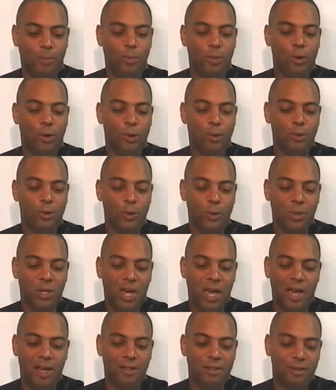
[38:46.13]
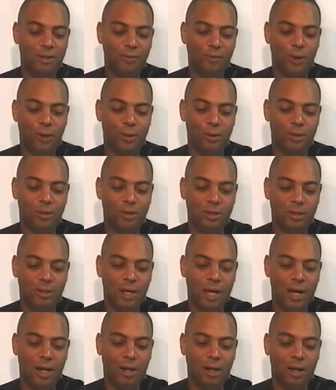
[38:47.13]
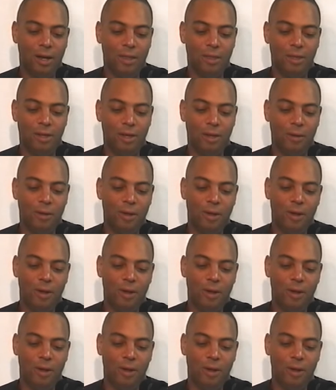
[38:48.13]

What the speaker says: "Those who cast the votes decide nothing.